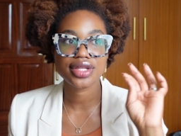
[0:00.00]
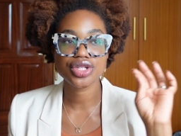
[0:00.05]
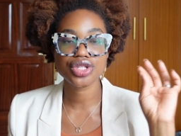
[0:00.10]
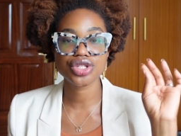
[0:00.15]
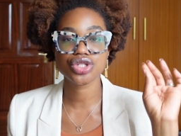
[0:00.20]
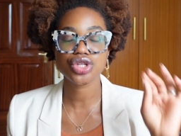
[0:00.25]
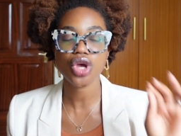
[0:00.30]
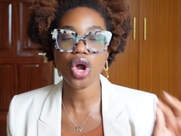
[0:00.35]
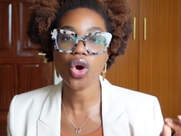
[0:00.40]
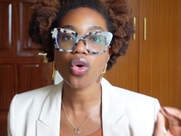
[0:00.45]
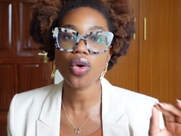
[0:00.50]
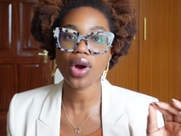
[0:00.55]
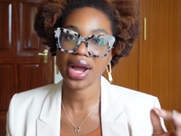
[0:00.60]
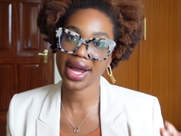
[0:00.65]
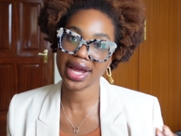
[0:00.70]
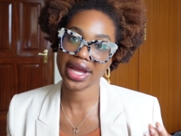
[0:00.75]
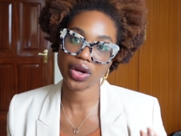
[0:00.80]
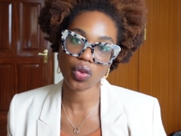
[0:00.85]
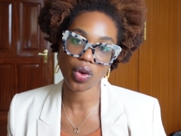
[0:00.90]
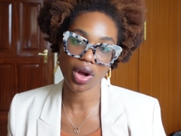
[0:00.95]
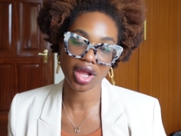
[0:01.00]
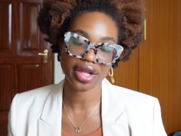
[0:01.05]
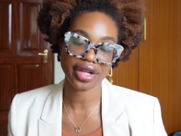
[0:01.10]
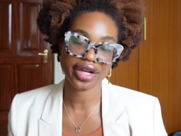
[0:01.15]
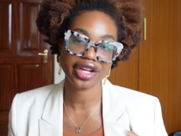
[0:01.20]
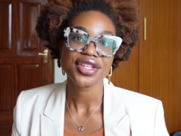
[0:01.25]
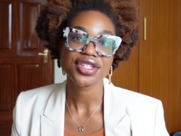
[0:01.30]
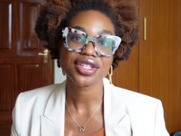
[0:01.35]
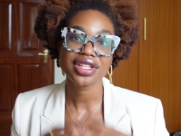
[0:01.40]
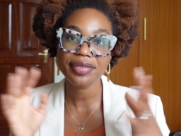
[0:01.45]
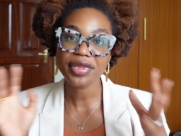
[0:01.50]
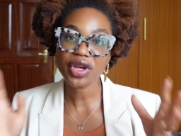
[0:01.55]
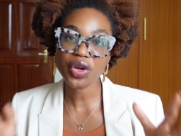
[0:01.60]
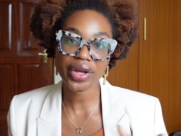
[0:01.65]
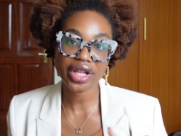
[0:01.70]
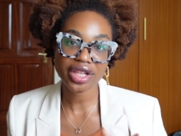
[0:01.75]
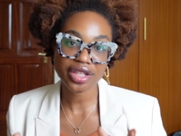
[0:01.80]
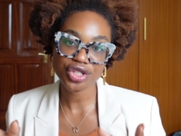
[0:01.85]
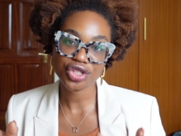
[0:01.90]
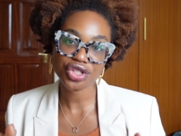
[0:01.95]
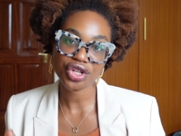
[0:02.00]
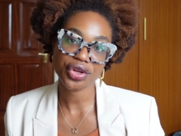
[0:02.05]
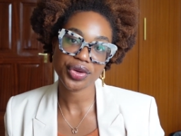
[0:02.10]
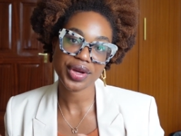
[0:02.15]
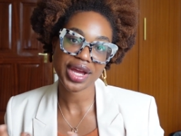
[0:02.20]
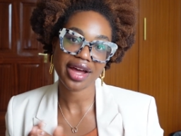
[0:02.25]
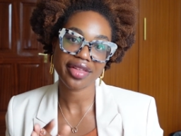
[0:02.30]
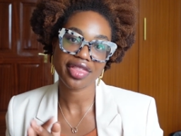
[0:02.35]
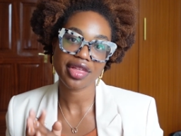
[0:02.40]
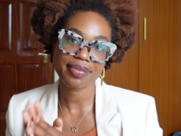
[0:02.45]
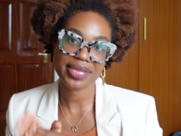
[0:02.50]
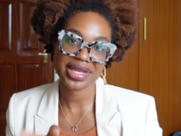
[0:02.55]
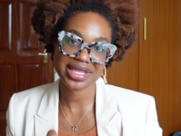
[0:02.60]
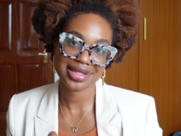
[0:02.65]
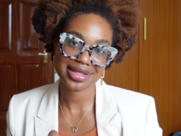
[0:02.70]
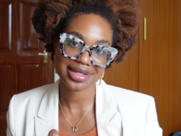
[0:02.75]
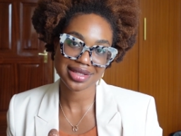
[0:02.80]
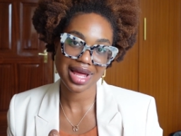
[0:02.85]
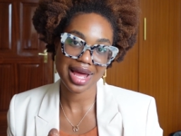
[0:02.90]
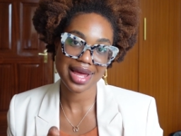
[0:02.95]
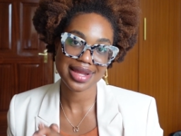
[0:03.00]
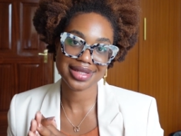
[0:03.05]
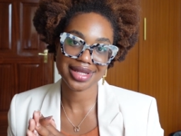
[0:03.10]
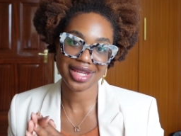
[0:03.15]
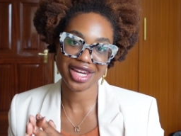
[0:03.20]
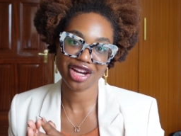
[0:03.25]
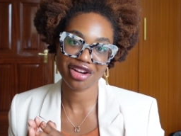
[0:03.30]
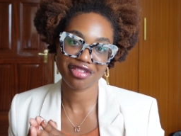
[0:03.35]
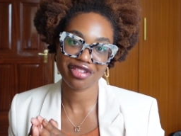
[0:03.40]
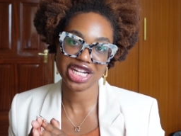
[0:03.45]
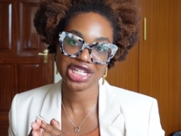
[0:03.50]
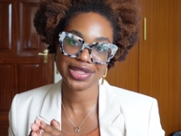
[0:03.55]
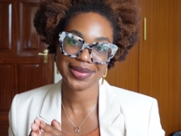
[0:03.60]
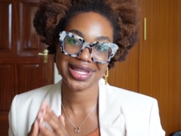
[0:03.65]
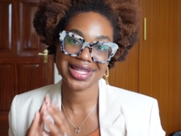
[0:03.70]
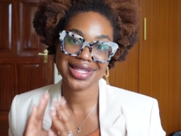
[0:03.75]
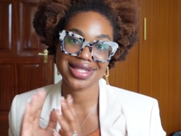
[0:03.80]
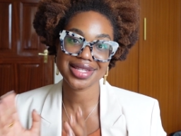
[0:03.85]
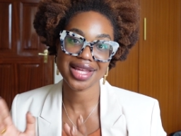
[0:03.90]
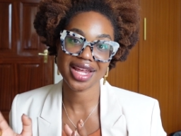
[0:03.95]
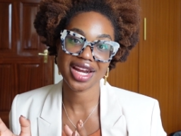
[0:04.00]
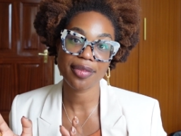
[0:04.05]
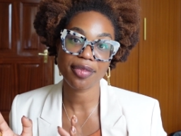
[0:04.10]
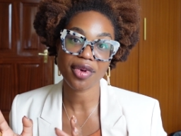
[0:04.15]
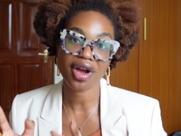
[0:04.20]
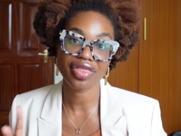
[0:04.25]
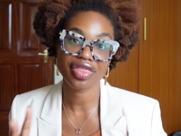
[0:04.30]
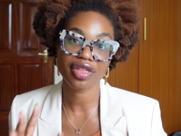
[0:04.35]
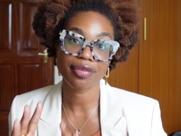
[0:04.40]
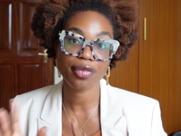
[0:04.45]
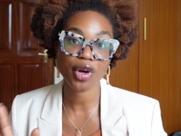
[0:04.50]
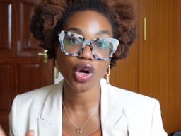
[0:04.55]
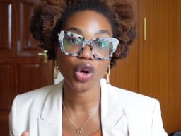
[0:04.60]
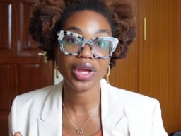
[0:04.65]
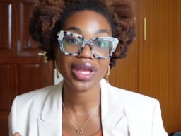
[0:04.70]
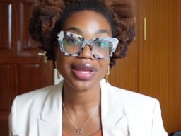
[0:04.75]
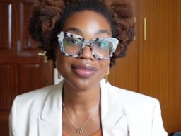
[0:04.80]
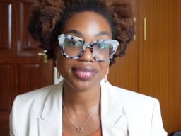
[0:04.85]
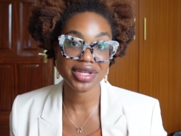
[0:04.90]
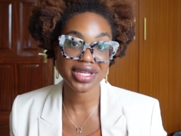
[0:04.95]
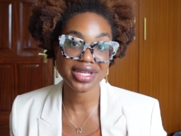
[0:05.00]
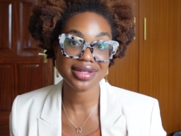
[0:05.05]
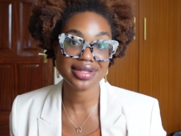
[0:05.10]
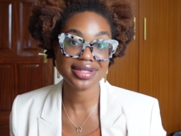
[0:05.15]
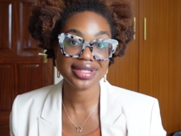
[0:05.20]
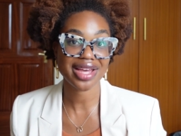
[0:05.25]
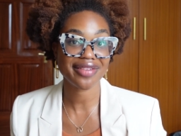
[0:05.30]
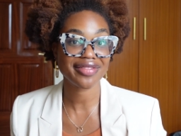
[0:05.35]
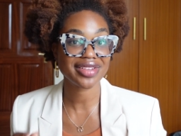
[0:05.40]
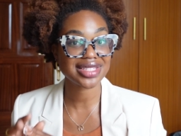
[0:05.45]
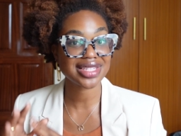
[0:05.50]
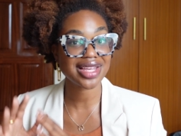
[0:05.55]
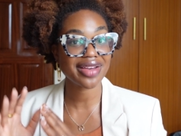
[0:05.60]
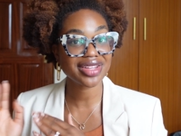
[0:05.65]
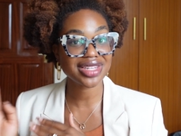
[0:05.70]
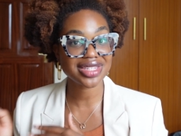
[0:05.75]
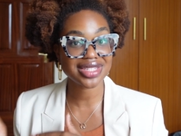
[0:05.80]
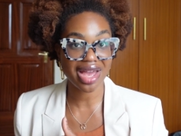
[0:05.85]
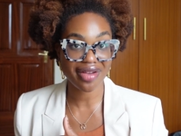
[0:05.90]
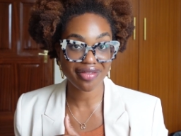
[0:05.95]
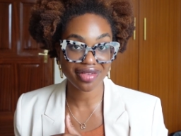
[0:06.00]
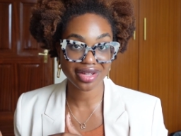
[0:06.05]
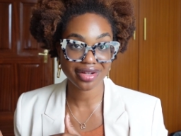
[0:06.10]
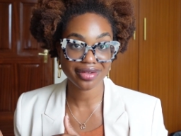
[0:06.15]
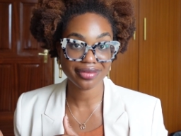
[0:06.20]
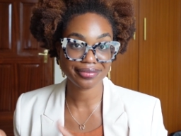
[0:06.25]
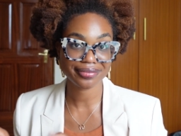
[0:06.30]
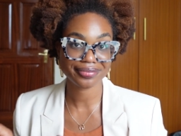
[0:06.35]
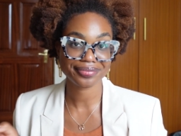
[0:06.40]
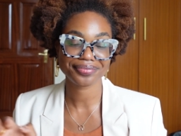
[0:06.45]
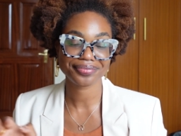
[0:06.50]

so high quality. So let me quickly show you how the business class seating arrangement is set up on the Boeing B seven seventy-seven.